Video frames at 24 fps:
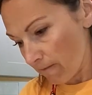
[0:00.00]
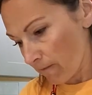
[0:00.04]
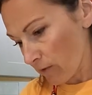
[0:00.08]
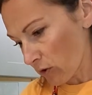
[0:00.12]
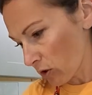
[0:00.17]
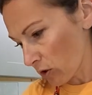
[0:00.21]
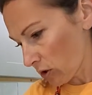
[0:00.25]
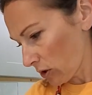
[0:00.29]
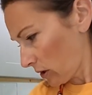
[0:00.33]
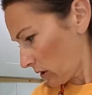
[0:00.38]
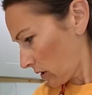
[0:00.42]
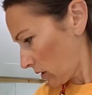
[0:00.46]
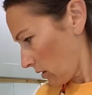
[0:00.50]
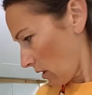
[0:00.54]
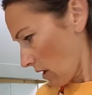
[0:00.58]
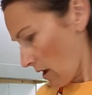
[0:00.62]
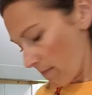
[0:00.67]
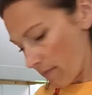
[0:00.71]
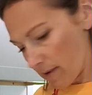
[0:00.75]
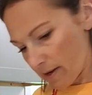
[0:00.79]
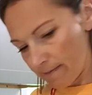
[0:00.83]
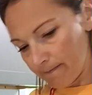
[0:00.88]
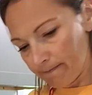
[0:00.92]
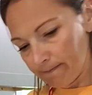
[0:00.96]
first
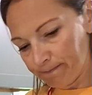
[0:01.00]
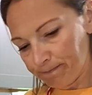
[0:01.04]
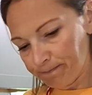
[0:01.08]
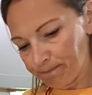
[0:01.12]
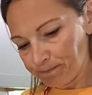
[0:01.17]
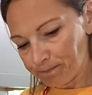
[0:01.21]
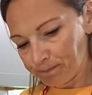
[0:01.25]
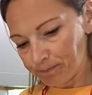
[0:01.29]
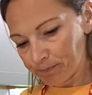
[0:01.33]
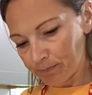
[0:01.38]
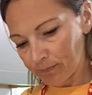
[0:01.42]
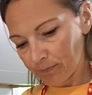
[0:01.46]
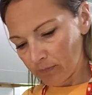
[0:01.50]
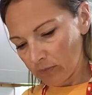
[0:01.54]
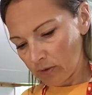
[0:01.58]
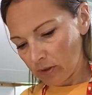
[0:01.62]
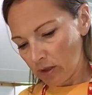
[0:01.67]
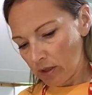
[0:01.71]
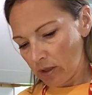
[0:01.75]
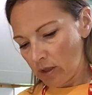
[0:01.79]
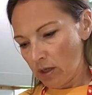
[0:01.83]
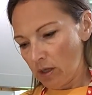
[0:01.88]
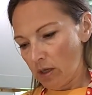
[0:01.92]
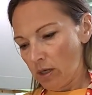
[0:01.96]
lemon.
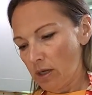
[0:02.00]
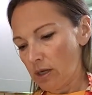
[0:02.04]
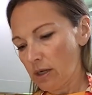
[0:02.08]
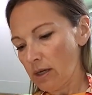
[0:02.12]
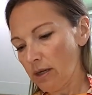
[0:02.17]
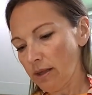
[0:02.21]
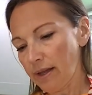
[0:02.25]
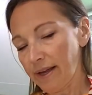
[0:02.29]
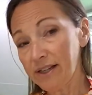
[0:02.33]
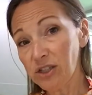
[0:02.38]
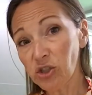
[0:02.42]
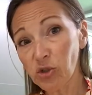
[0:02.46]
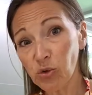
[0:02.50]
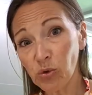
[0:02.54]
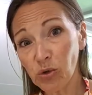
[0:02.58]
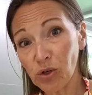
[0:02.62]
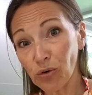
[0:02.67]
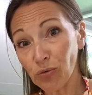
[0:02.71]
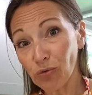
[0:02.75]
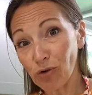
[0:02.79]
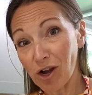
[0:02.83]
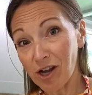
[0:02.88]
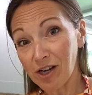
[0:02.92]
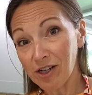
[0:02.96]
And I like doing
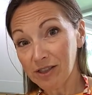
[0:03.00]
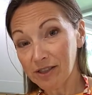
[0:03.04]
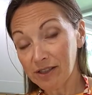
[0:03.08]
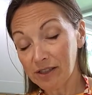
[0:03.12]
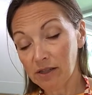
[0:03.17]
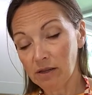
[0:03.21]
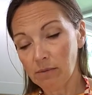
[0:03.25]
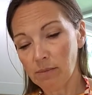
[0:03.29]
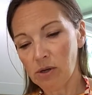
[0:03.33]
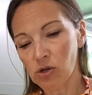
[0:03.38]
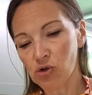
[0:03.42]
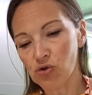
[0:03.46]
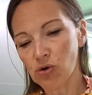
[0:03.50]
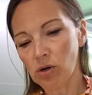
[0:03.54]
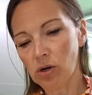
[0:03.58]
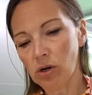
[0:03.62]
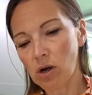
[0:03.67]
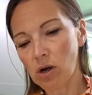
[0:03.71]
it right into the measuring